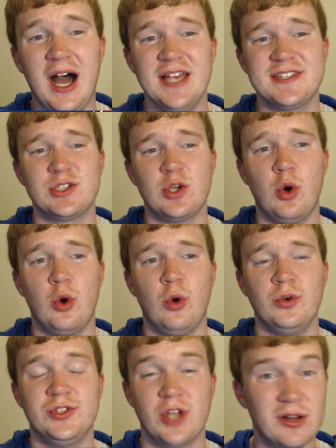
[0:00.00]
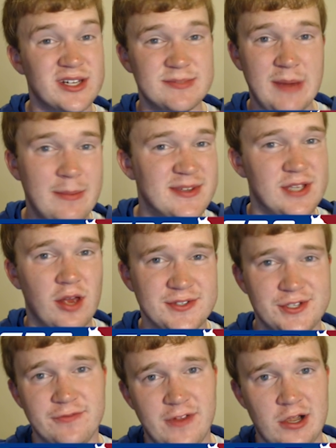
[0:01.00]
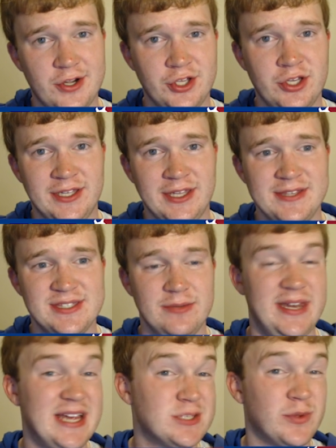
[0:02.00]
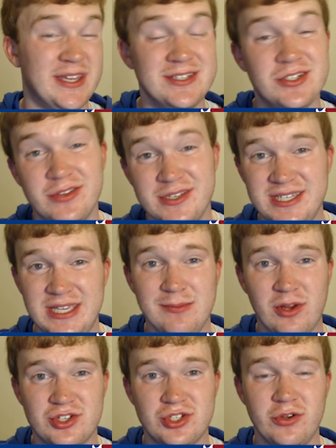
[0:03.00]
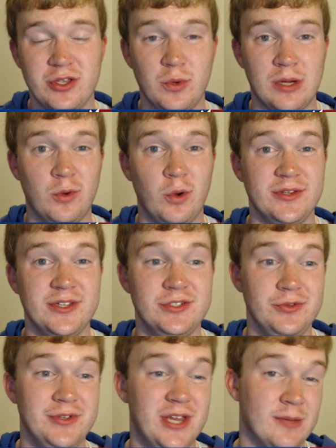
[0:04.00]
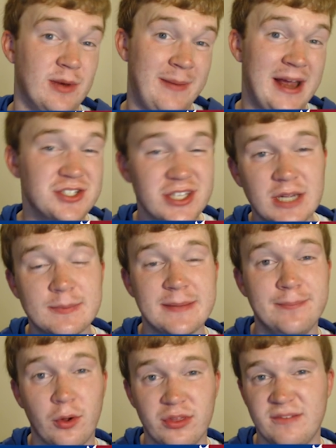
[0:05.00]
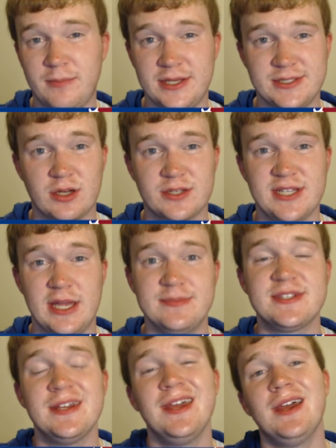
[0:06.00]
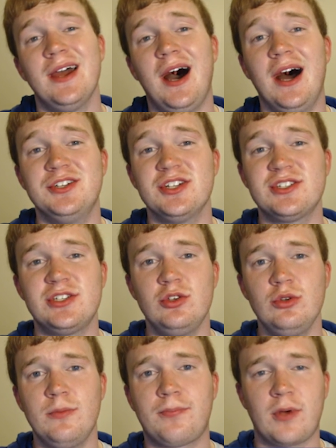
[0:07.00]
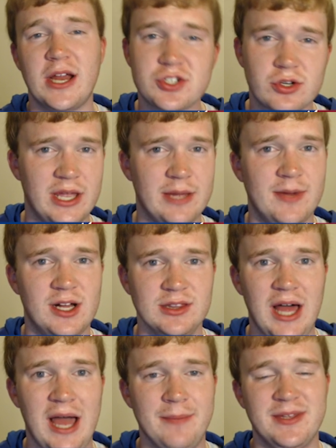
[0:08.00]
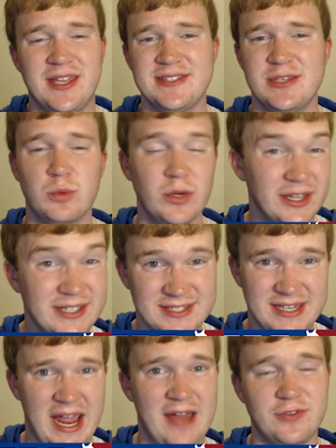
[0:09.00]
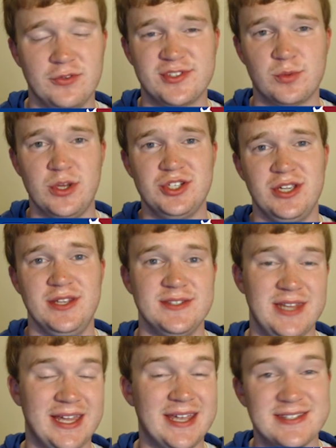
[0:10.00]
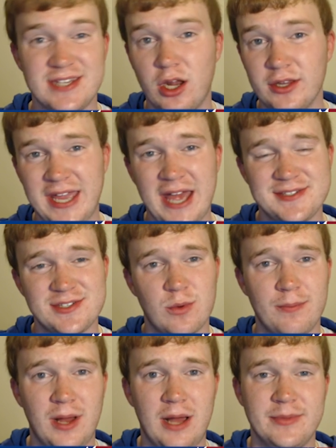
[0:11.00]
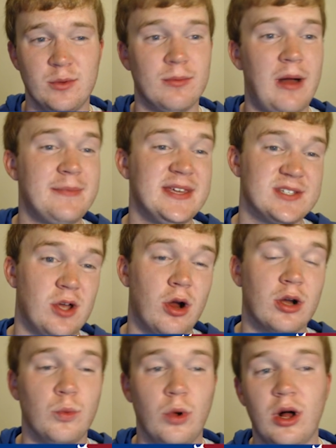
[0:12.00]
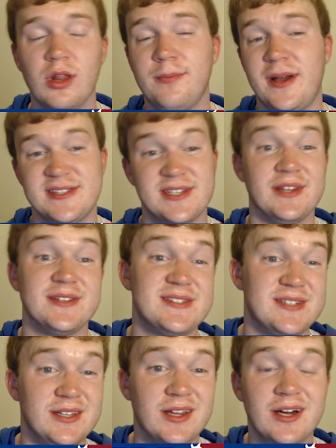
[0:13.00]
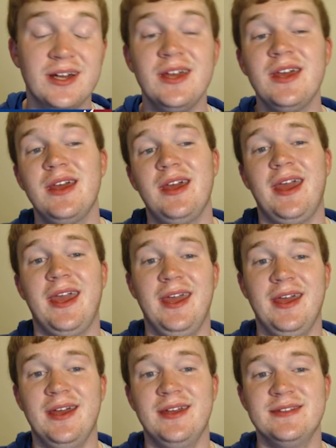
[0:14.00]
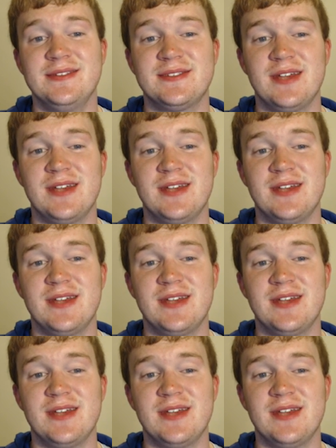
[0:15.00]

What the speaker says: So Dark Spam is also very good against him, and as we get into the team, I'll show you what I'm going to do here, but I'm actually going to bring both of my dark types just to pressure him a lot, because he really doesn't have those switch-ins. Like I said, all he has is Rabombi. Rabombi is hard-walled by Celesteela, and